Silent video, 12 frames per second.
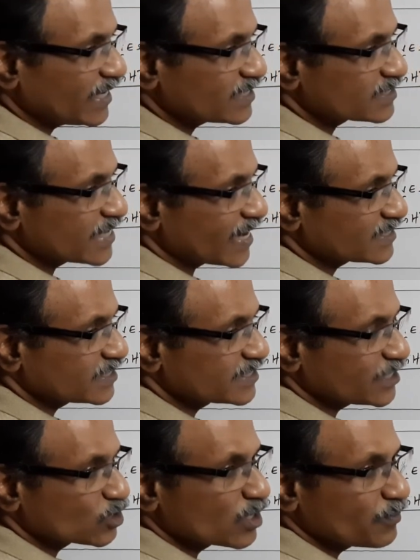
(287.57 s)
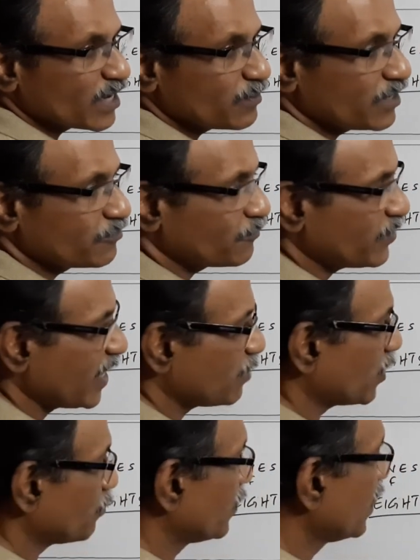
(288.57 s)
is the axis height of the pyramid, 50
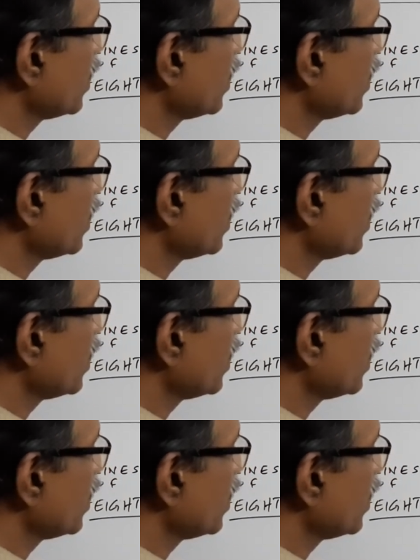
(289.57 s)
mm.